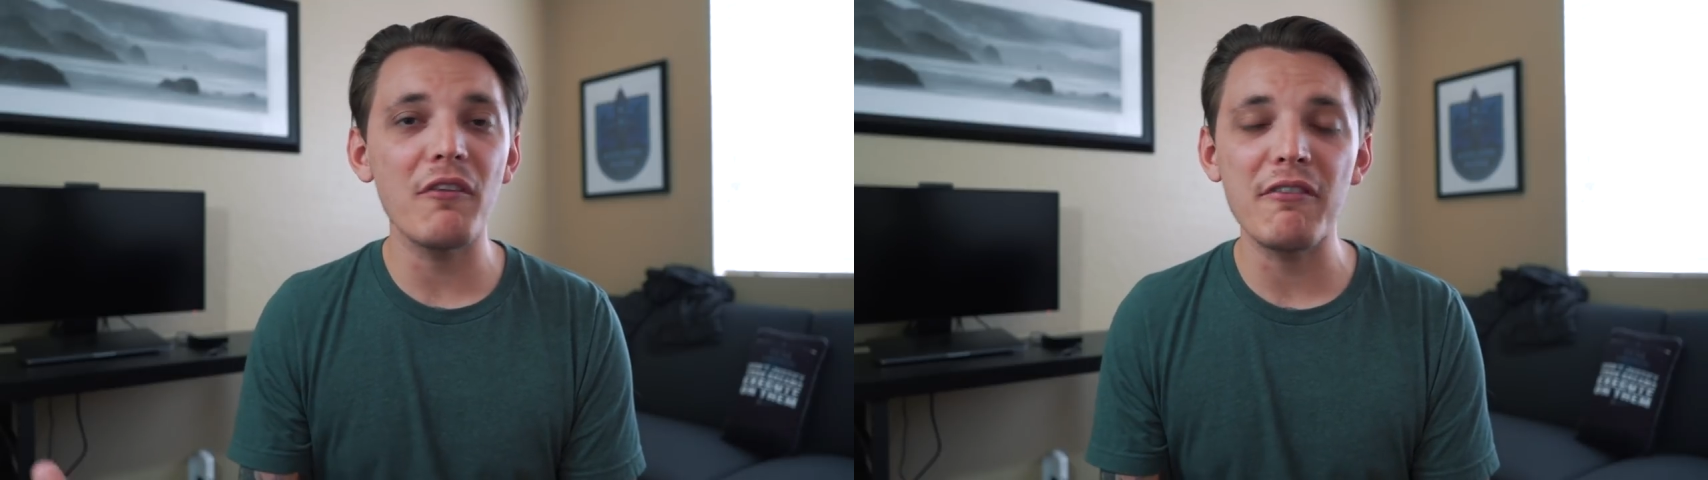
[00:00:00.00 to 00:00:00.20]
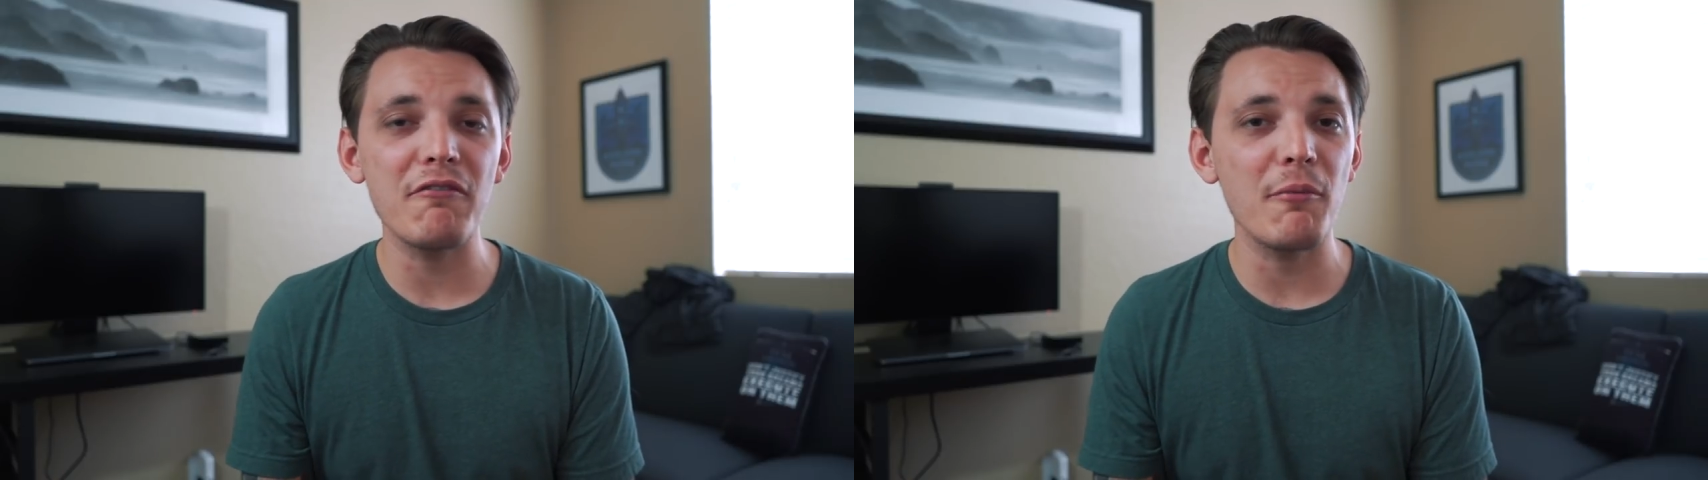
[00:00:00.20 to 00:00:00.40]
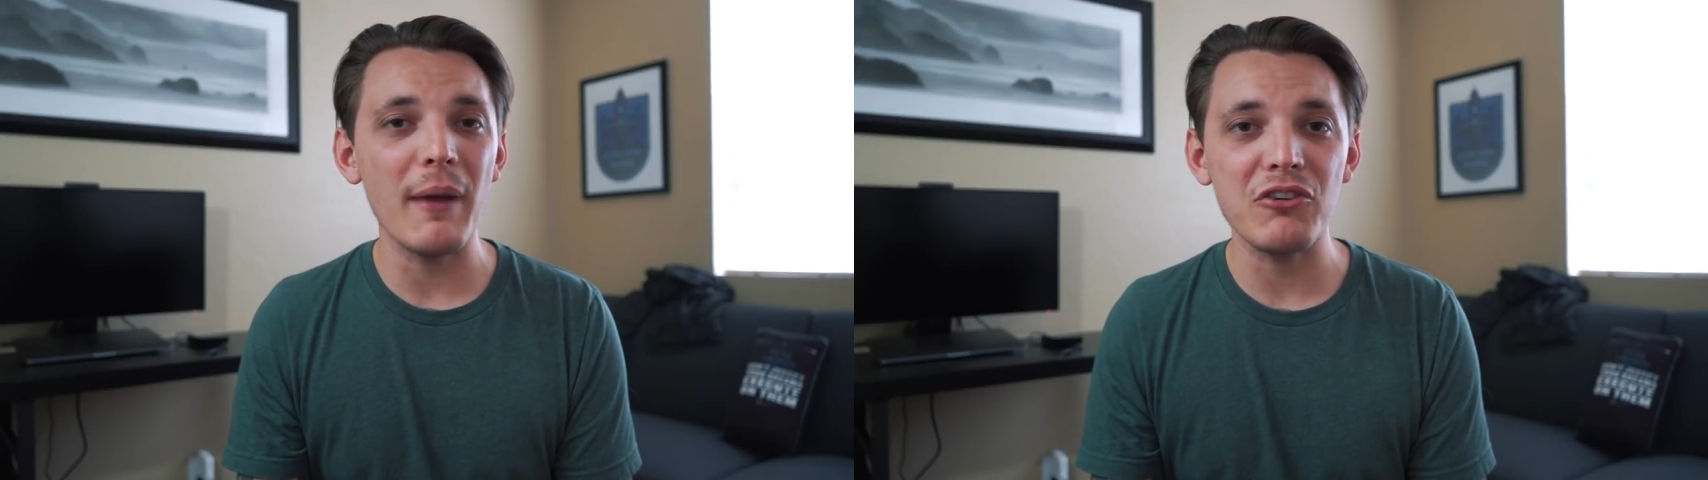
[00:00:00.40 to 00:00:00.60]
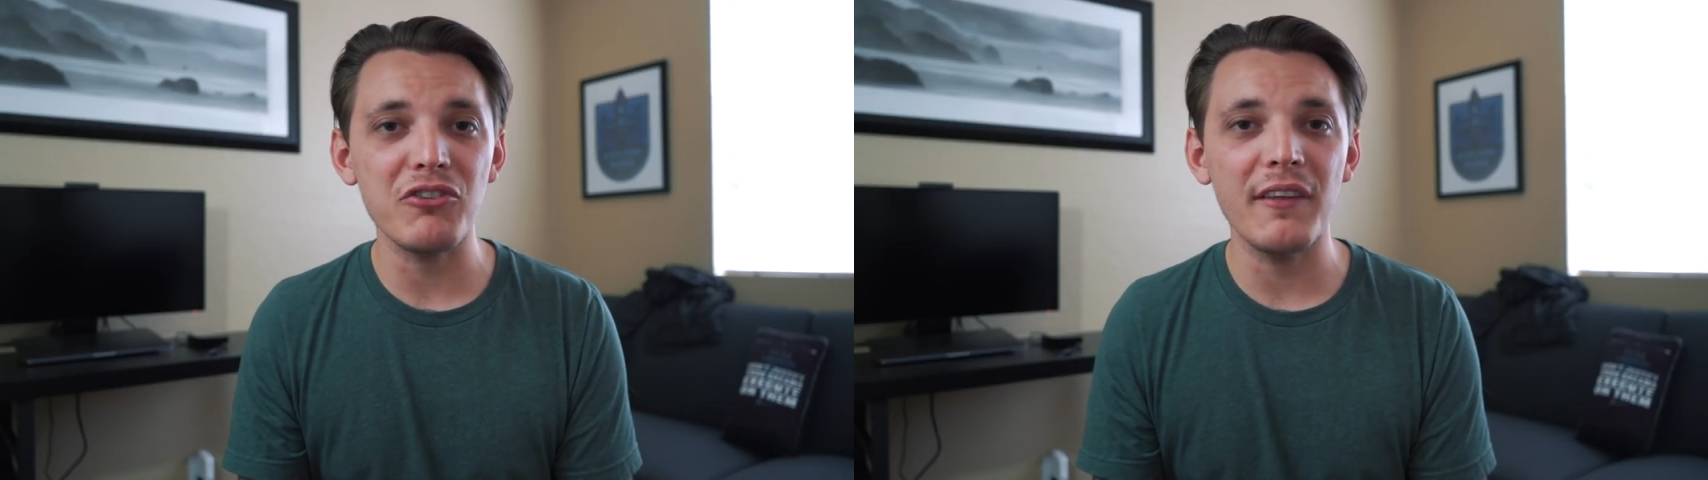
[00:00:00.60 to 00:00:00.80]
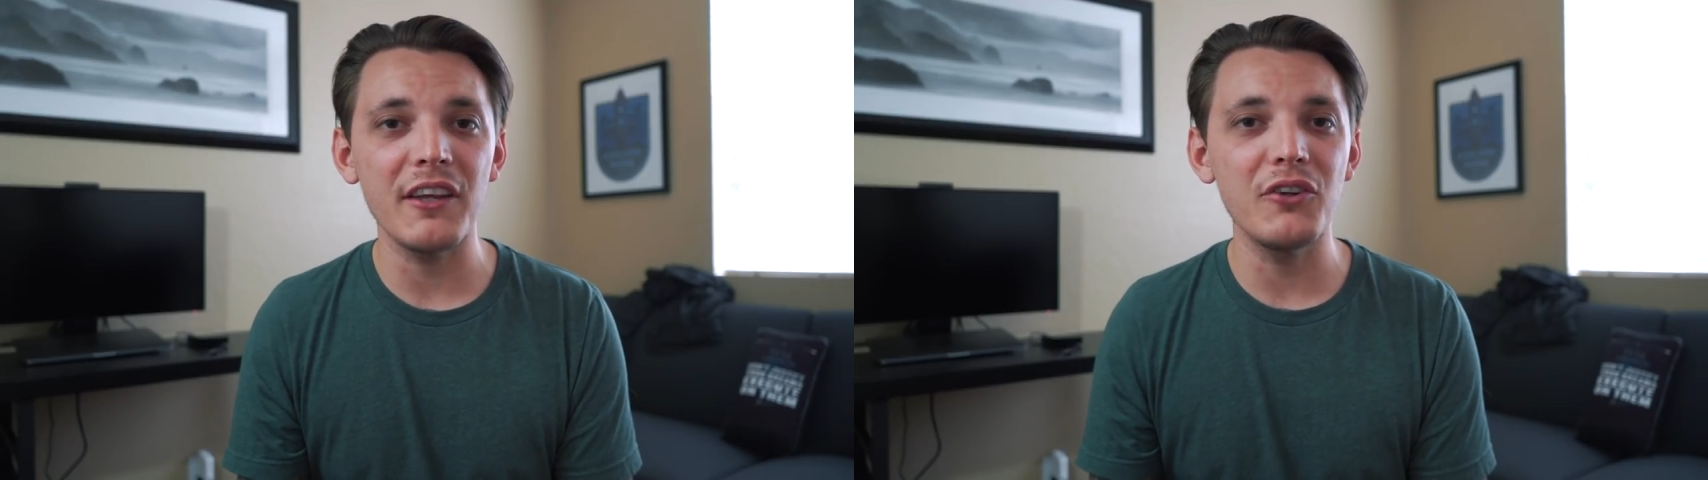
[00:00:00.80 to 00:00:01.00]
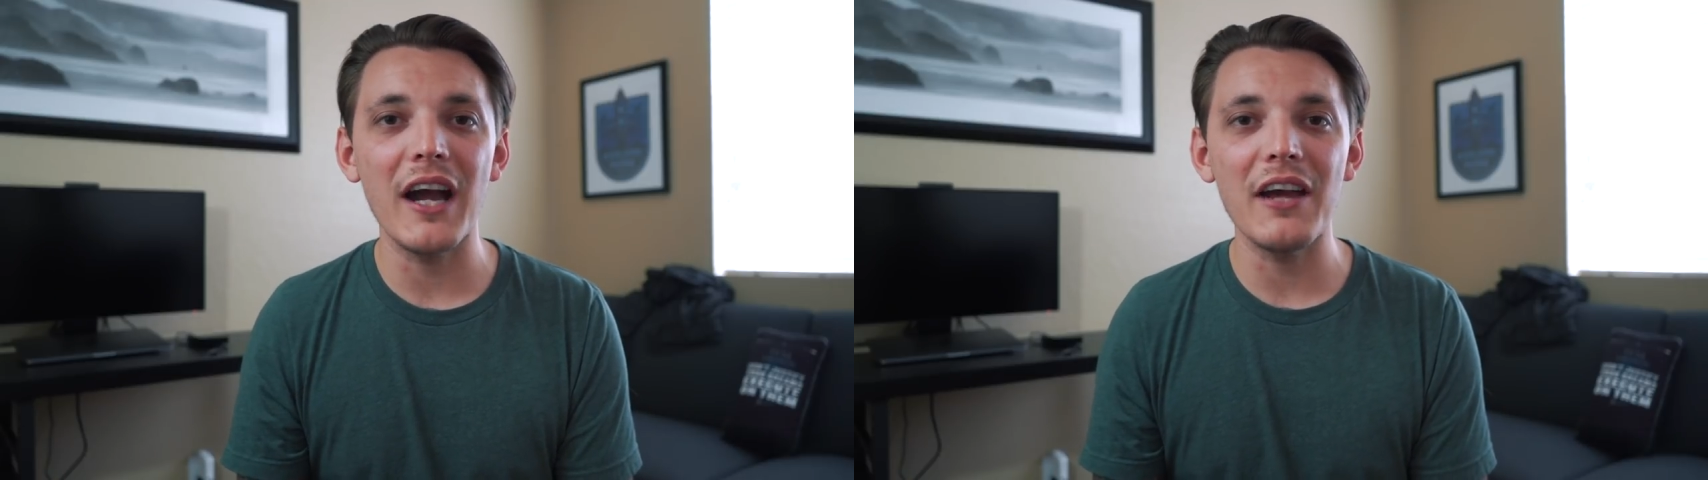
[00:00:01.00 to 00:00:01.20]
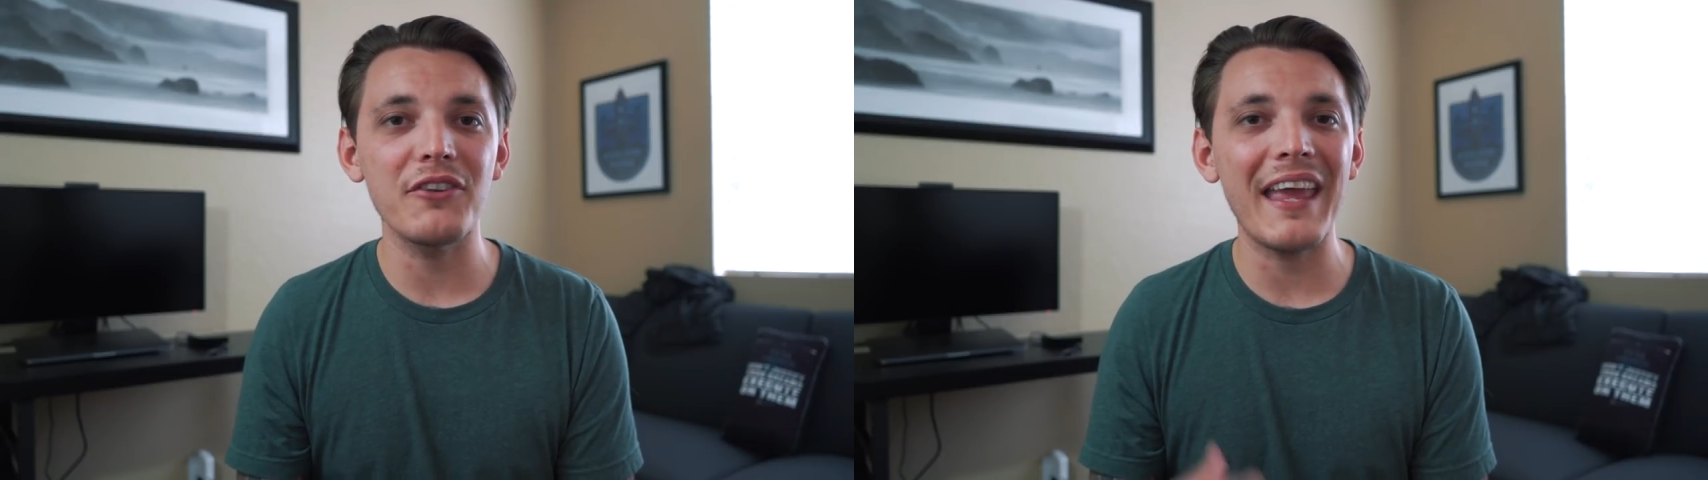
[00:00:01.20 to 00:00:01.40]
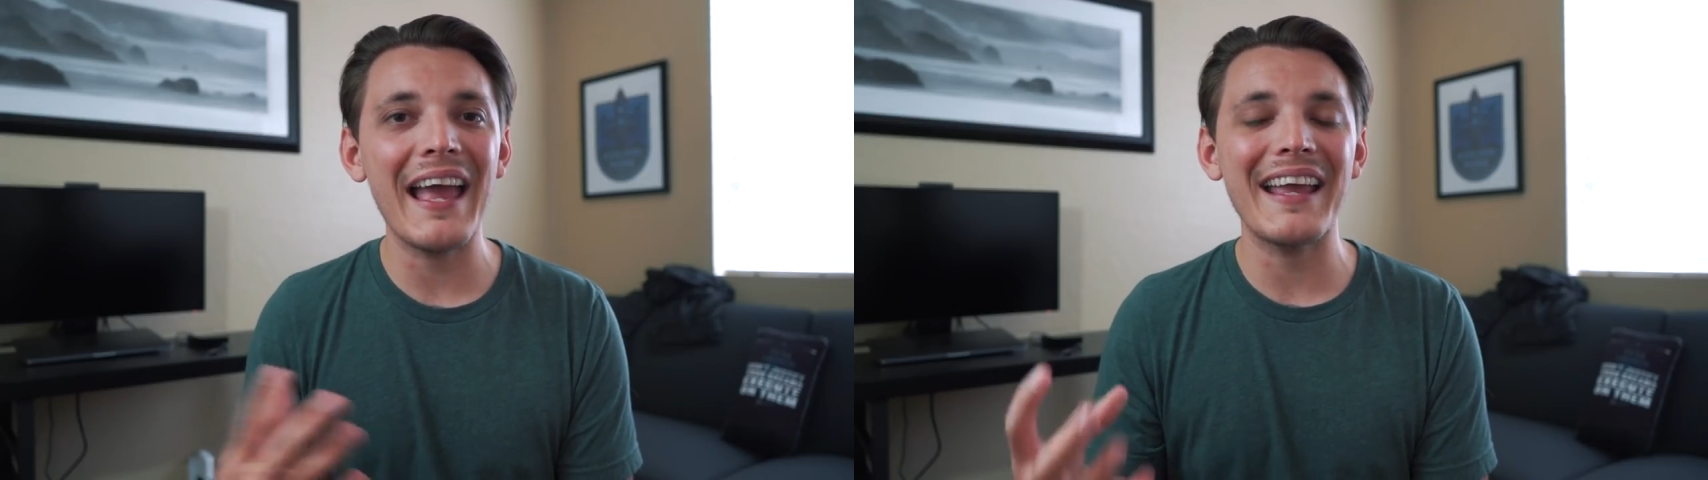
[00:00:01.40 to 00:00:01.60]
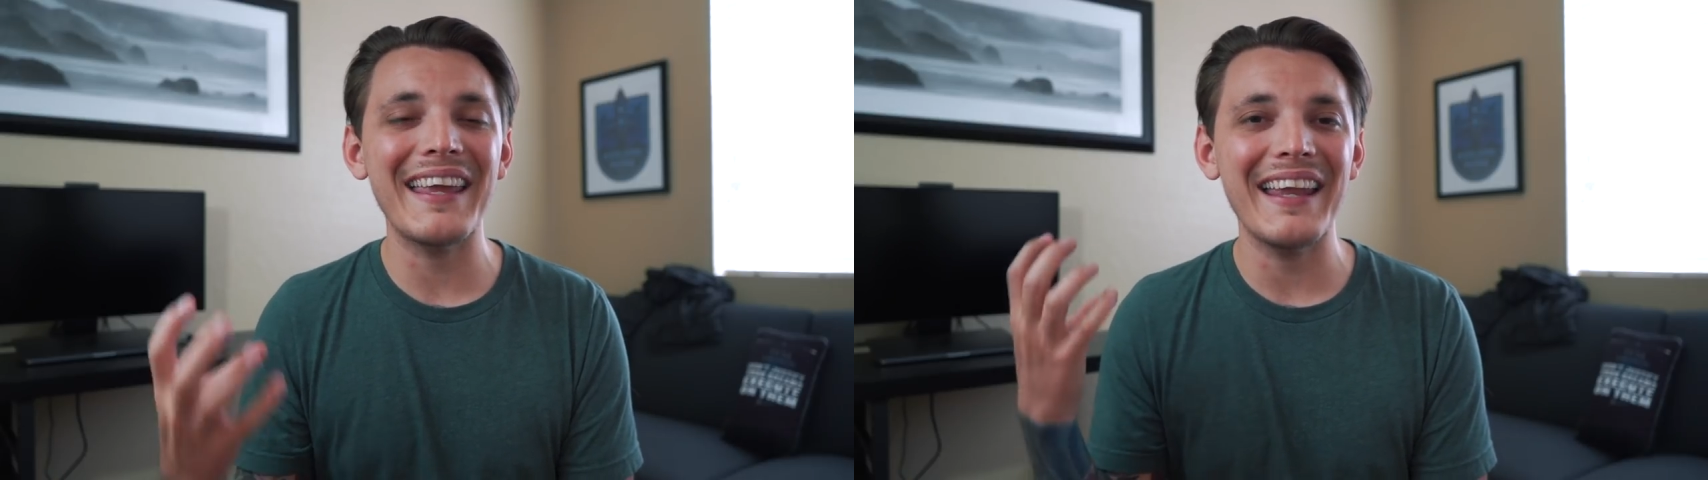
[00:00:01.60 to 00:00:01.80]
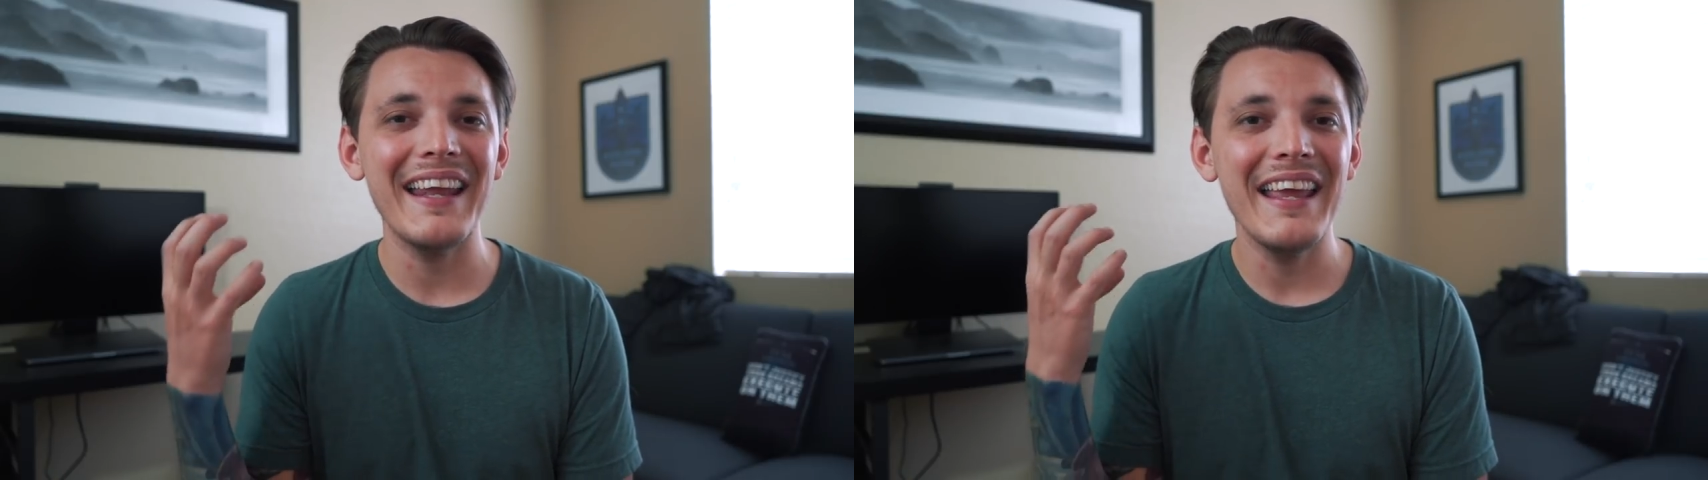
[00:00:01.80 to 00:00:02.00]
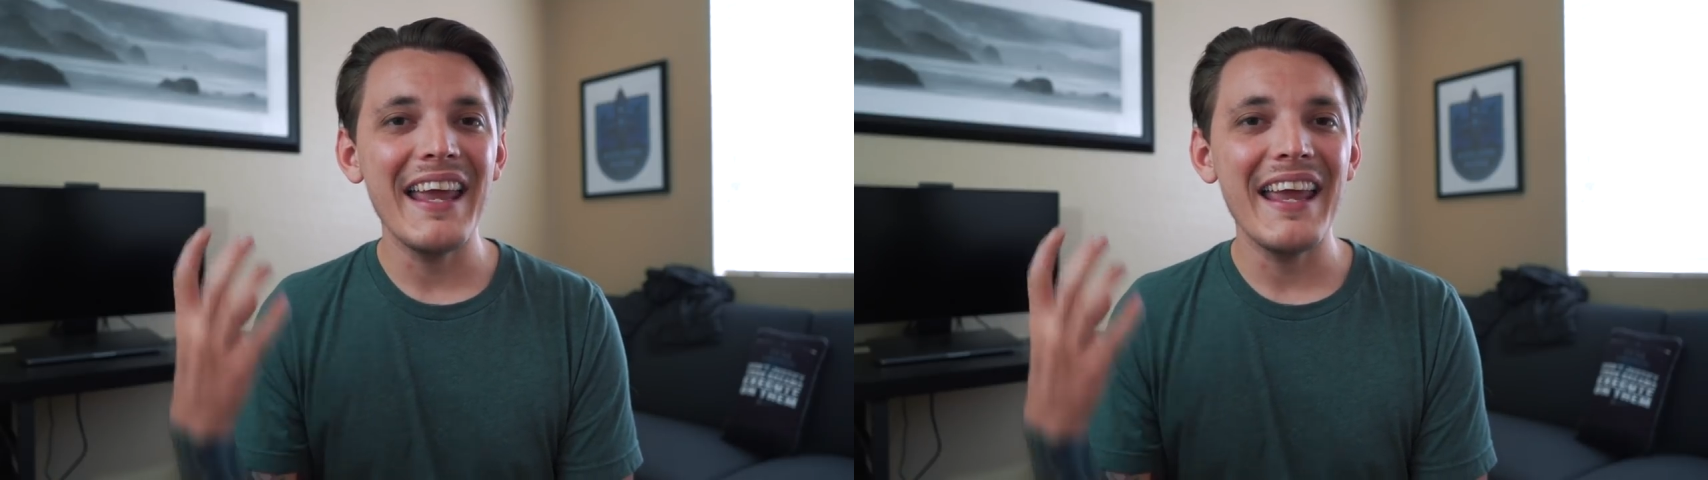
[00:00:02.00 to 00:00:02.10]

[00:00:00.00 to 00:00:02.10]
of information that you guys can't get